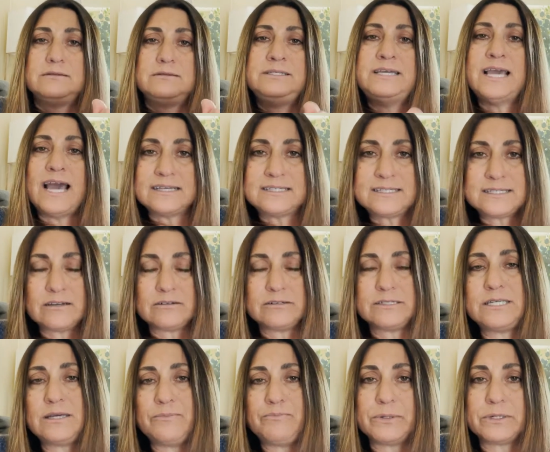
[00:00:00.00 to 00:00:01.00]
Yes,
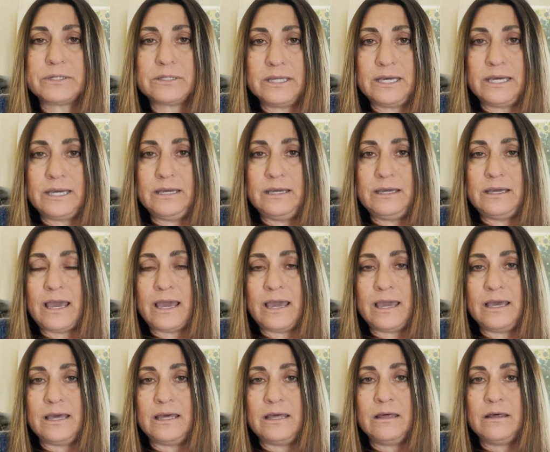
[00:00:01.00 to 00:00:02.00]
there's typically
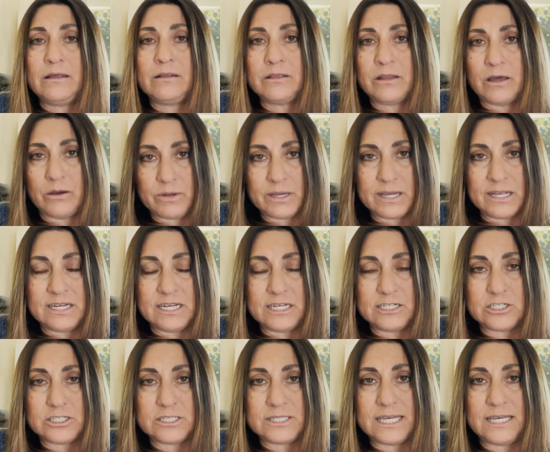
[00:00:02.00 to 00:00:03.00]
a loan
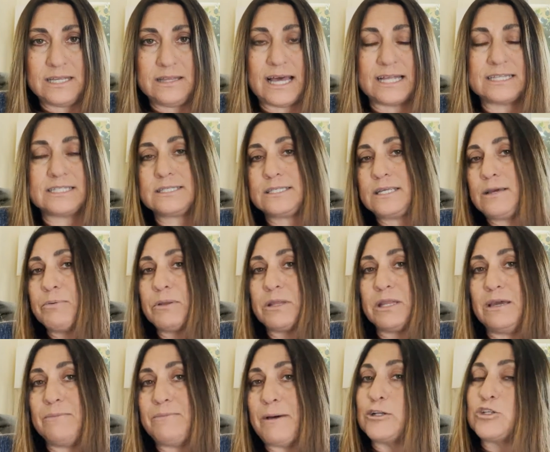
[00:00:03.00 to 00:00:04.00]
contingency that's
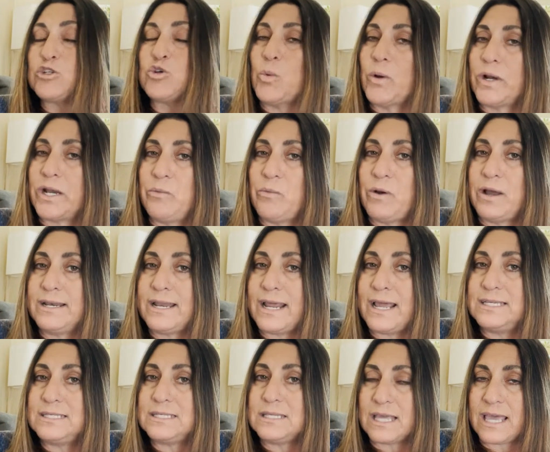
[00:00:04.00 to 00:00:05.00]
typically about 21
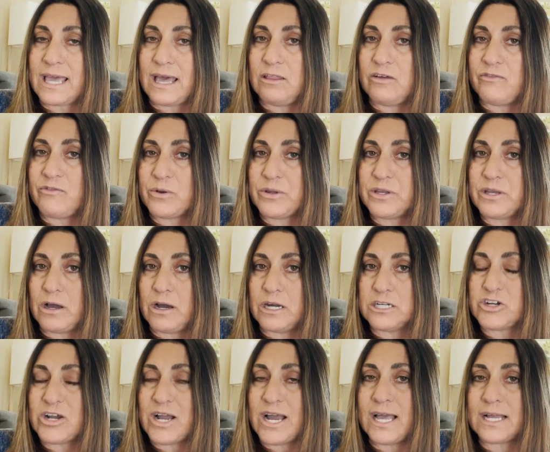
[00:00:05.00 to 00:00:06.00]
days in the California
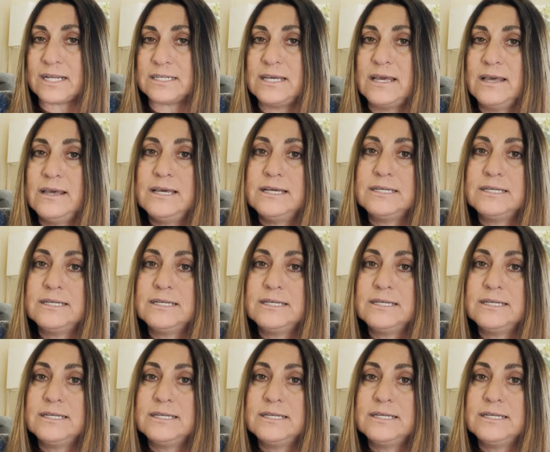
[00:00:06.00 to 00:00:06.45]
contract.